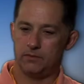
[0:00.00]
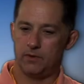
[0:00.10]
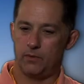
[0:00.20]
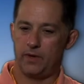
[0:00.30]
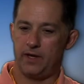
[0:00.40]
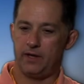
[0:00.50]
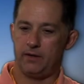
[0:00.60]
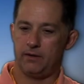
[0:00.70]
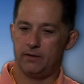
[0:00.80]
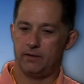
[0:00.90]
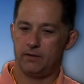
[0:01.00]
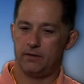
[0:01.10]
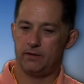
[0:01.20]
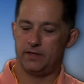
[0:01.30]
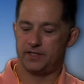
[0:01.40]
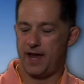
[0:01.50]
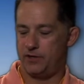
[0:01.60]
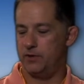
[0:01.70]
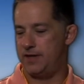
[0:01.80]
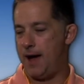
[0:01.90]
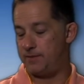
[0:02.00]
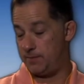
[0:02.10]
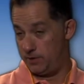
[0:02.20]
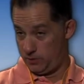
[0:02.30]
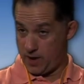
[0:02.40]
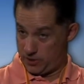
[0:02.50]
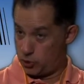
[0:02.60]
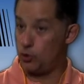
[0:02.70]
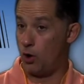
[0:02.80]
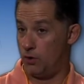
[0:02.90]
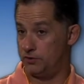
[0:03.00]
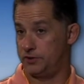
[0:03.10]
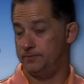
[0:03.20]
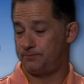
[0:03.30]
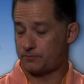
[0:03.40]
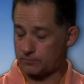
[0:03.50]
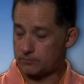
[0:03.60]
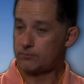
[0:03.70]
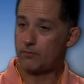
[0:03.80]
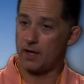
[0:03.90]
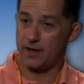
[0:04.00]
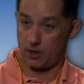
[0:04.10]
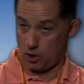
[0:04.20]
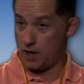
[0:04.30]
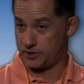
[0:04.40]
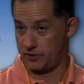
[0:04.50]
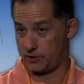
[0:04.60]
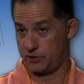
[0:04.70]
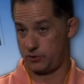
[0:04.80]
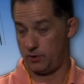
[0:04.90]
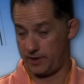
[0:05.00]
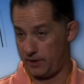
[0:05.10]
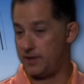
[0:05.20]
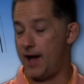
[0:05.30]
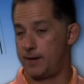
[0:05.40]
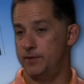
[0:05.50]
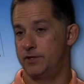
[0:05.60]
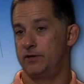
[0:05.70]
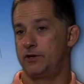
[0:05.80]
When we decided to adopt eBuilder, we had two goals: get our costs under control and get our documents under